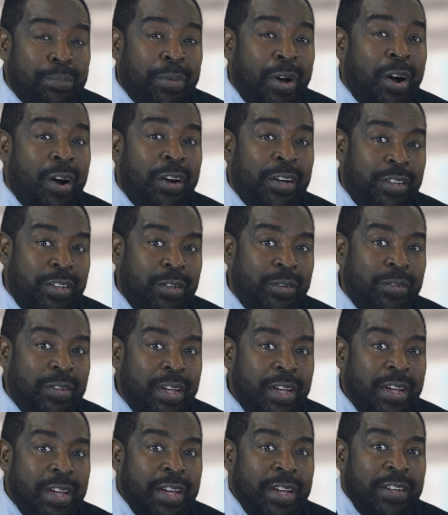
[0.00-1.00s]
bar on you.
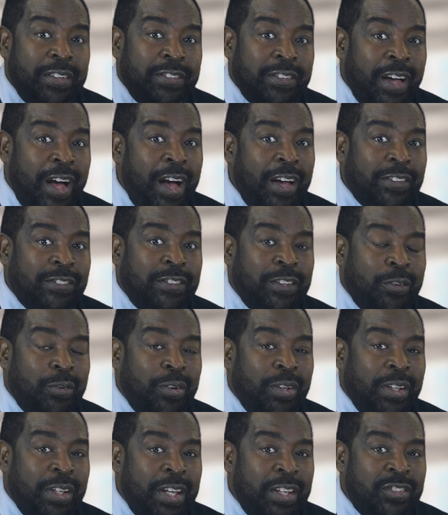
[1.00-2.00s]
Toxic
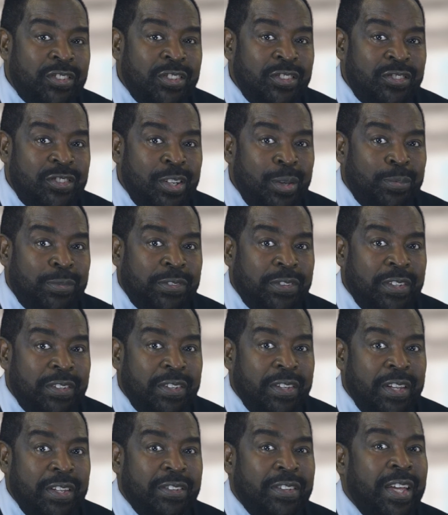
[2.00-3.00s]
relationships,
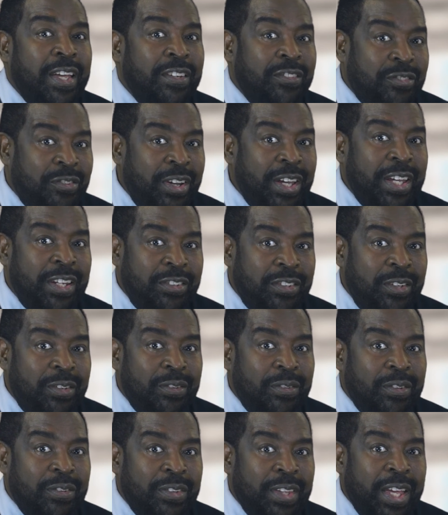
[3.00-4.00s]
they drain you.